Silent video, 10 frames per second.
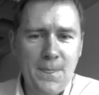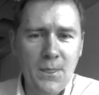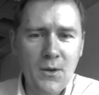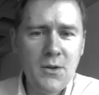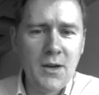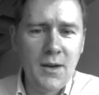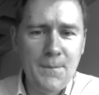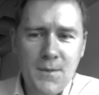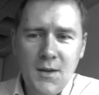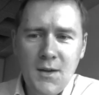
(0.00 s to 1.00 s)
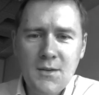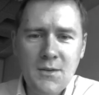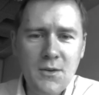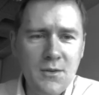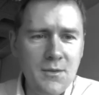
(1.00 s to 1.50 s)
Okay,
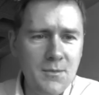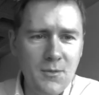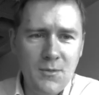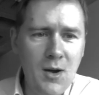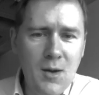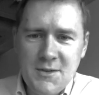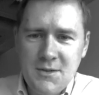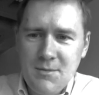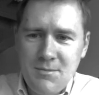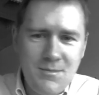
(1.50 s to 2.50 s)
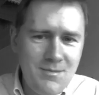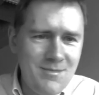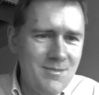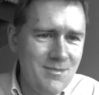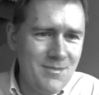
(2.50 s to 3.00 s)
so obviously
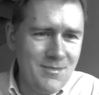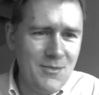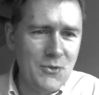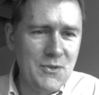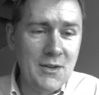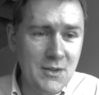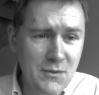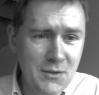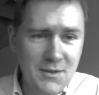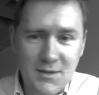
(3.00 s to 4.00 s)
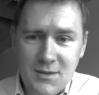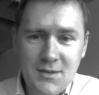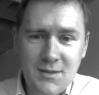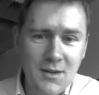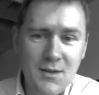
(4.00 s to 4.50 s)
those are
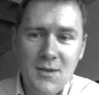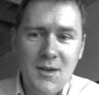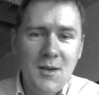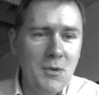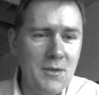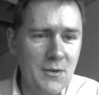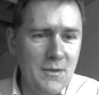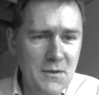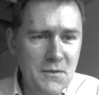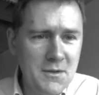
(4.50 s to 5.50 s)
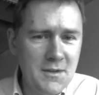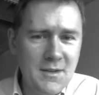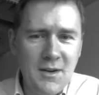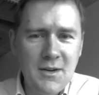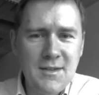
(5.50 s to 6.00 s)
differences, yeah, but those differences
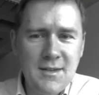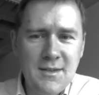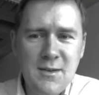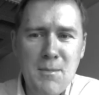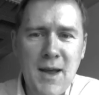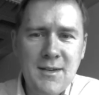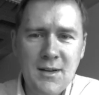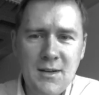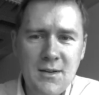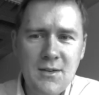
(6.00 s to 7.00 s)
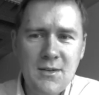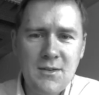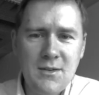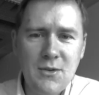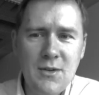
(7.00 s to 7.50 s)
are systematic
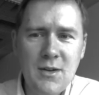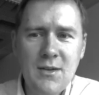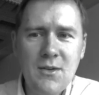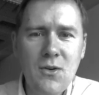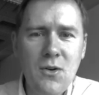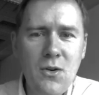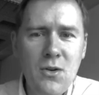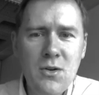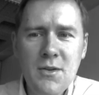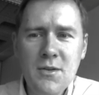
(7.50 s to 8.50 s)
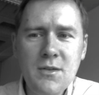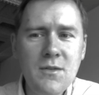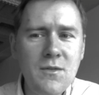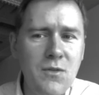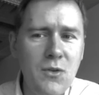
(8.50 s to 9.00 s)
so that all the
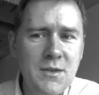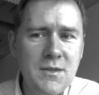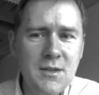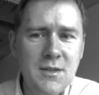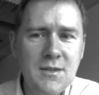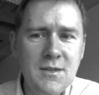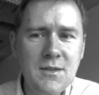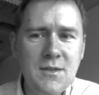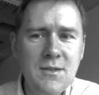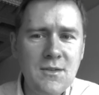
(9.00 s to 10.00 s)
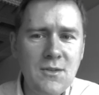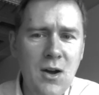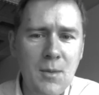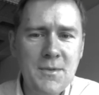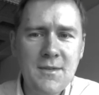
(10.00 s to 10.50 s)
voiceless
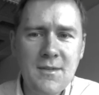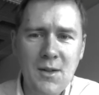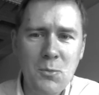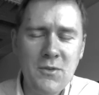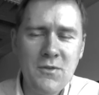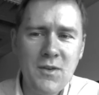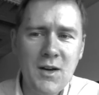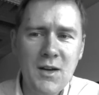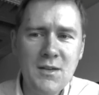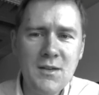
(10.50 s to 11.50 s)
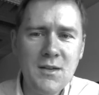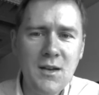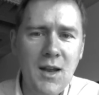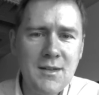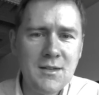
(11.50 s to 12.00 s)
stops that we find in
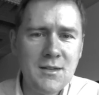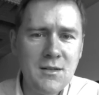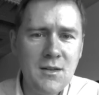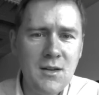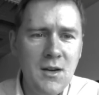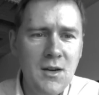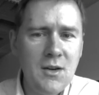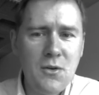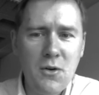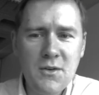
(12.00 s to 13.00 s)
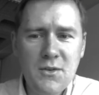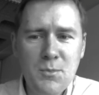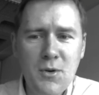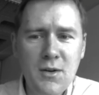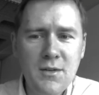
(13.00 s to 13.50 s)
Latin
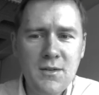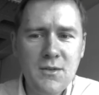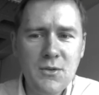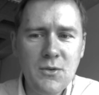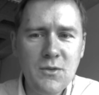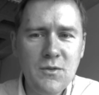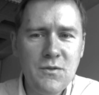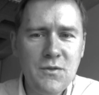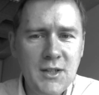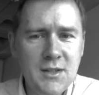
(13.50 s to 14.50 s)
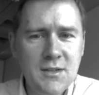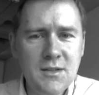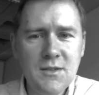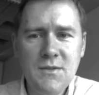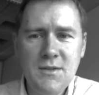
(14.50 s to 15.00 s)
correspond to
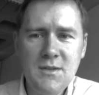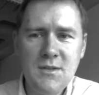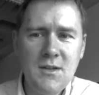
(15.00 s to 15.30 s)
fricatives